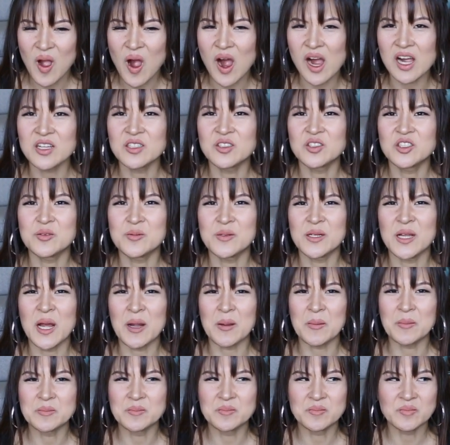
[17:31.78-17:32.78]
I used
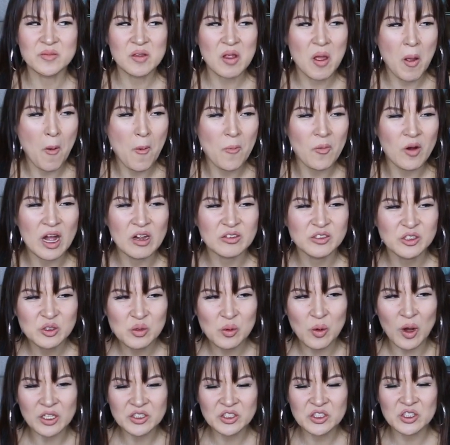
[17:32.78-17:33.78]
to
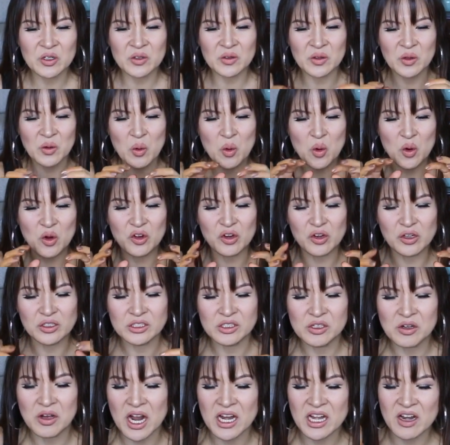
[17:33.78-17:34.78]
watch her in the corner. You
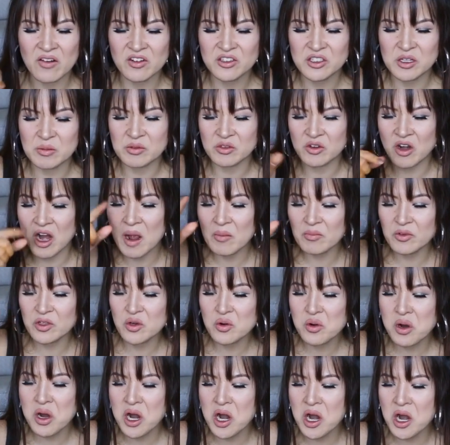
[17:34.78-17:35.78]
know, I never subscribed
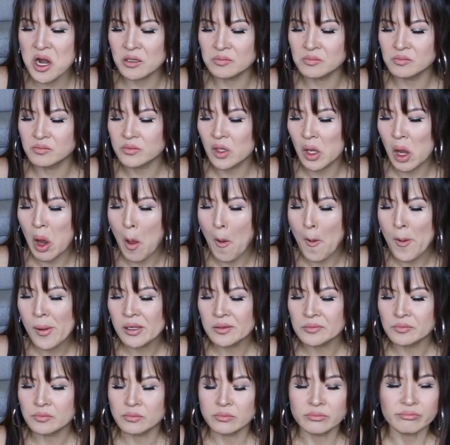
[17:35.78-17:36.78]
to her.
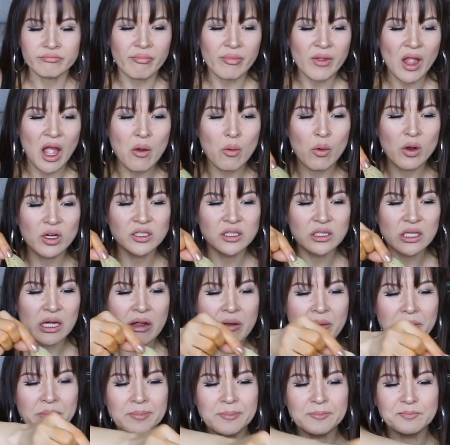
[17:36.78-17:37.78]
I
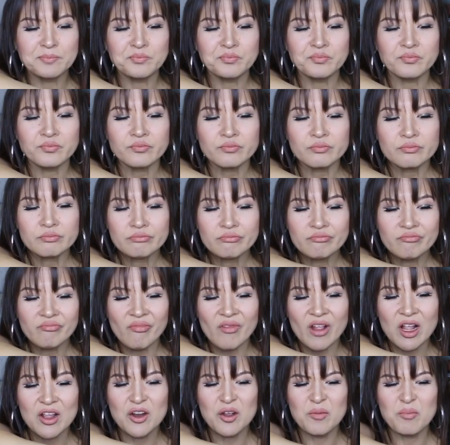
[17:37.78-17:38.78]
wasn't,
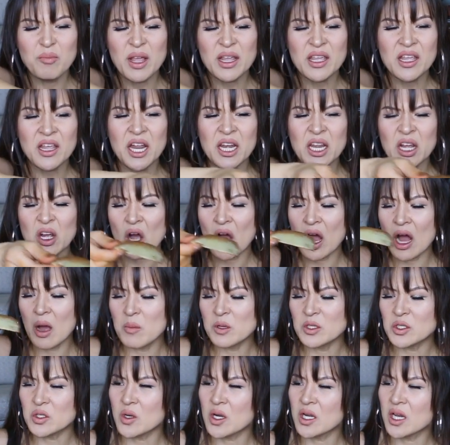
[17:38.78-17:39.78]
you know, making any
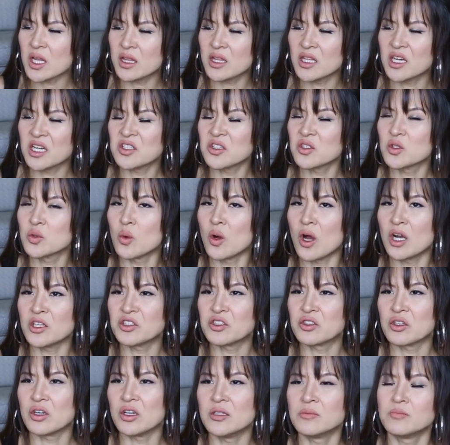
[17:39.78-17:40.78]
comments or anything. I just
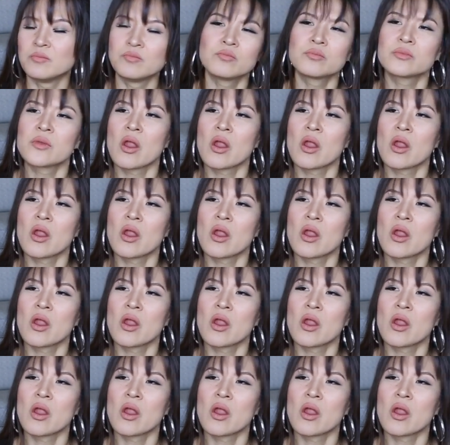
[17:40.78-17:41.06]
watched her.